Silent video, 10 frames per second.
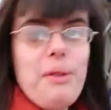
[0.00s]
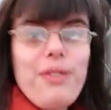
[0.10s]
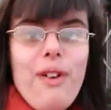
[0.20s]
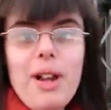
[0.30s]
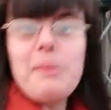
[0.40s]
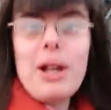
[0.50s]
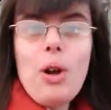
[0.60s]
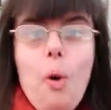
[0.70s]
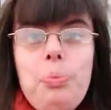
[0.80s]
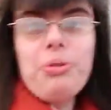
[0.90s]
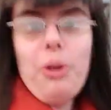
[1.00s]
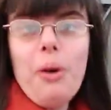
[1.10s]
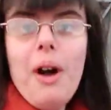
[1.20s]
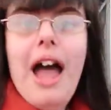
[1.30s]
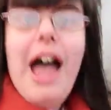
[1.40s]
I was walking my
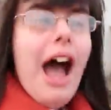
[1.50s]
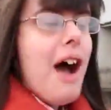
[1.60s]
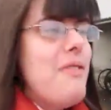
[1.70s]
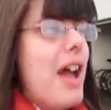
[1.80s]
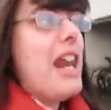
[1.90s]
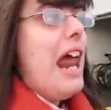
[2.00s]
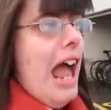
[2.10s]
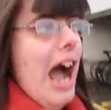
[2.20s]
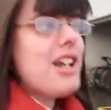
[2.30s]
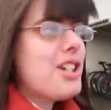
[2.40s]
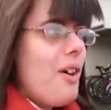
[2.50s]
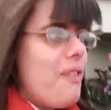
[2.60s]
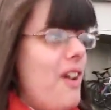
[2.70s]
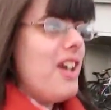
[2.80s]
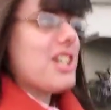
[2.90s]
GoPro. And then I saw
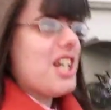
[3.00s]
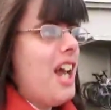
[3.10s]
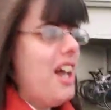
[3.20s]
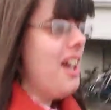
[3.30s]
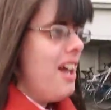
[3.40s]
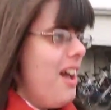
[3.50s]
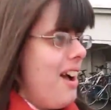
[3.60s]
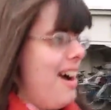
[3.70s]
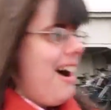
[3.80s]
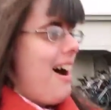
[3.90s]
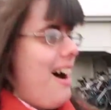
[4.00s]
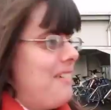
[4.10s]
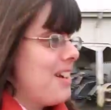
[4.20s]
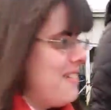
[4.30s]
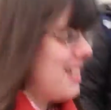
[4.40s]
this. Haha, look at